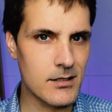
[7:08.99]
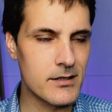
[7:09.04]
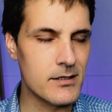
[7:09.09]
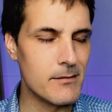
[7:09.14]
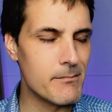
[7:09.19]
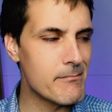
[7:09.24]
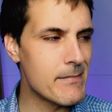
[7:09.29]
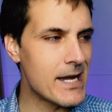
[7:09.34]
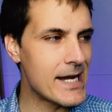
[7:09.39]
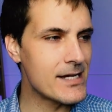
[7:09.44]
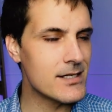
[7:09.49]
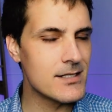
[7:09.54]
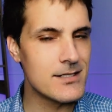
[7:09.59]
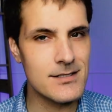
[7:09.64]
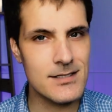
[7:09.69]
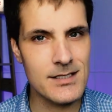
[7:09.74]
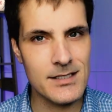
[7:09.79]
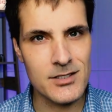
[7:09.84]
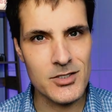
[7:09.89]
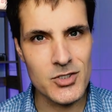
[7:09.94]
The
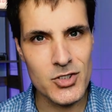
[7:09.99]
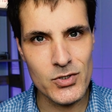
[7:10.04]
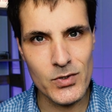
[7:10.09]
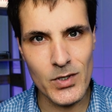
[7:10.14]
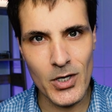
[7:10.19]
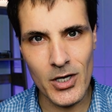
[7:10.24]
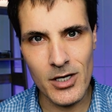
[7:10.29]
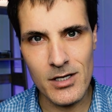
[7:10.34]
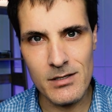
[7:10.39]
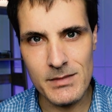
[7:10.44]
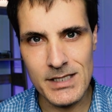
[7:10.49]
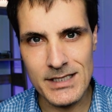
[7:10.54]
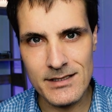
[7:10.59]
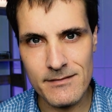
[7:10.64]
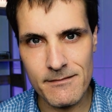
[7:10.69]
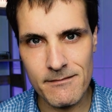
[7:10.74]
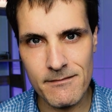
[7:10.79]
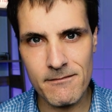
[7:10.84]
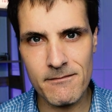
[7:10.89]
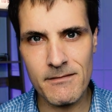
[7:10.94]
maintenance in a new home is
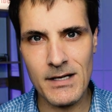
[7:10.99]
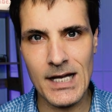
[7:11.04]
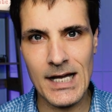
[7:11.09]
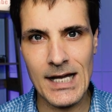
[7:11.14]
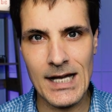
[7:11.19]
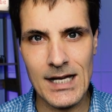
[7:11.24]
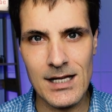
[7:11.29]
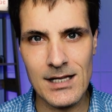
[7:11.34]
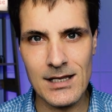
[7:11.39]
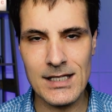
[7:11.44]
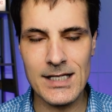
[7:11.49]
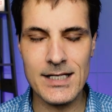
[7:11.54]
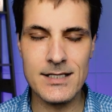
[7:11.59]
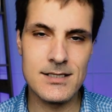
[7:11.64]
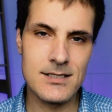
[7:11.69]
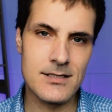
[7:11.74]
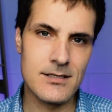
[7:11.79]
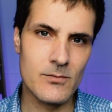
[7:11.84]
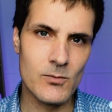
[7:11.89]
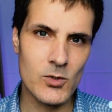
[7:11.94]
far
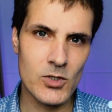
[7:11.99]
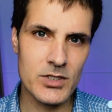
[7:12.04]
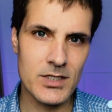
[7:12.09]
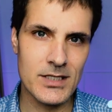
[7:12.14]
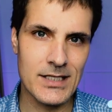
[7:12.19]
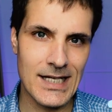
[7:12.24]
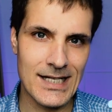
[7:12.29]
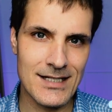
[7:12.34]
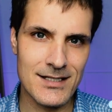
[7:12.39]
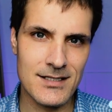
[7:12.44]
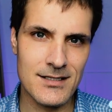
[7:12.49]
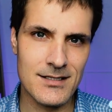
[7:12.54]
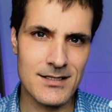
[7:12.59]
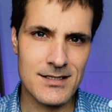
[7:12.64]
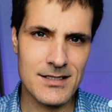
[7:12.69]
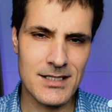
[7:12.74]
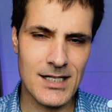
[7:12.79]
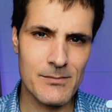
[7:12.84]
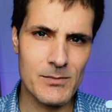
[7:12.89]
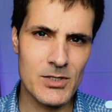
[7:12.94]
less than what you get in an
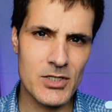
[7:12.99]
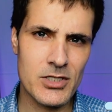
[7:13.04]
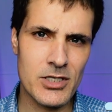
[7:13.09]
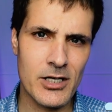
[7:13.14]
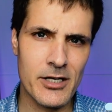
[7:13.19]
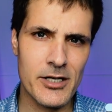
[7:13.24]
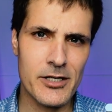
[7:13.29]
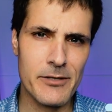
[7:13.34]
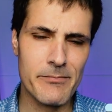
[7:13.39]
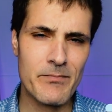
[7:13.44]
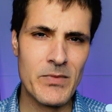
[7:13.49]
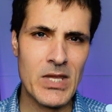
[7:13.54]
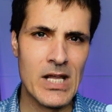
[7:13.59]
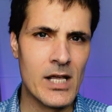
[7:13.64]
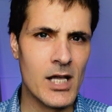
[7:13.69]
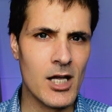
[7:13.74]
established home.